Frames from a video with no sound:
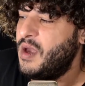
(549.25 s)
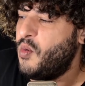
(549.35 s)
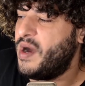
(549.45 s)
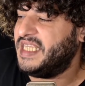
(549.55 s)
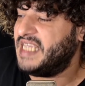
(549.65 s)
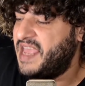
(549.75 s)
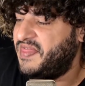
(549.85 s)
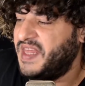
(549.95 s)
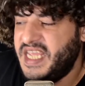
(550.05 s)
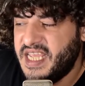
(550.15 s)
One is
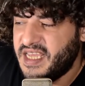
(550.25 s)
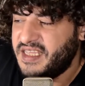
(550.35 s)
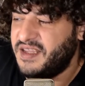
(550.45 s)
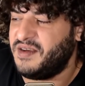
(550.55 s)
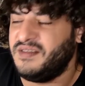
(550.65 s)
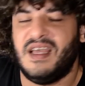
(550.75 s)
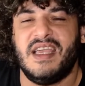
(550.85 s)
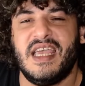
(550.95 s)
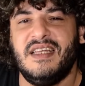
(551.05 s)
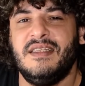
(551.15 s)
a3, you know,
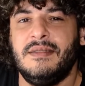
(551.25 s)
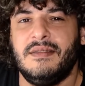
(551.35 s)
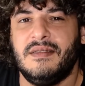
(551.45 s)
again,